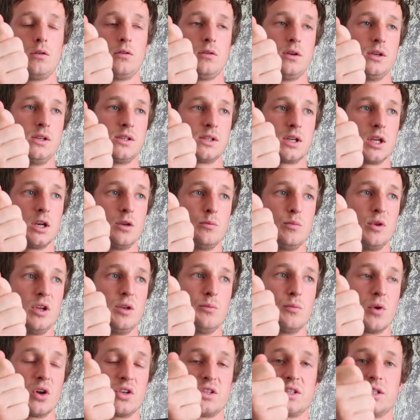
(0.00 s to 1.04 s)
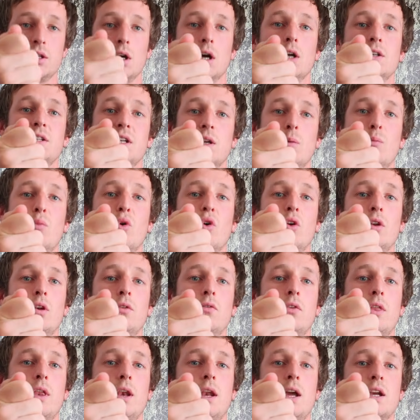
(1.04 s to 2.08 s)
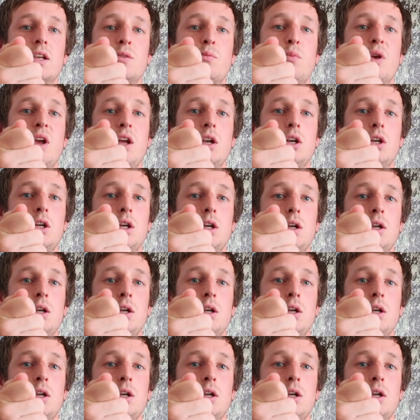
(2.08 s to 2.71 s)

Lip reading: is going to be my starting point for the next pitch.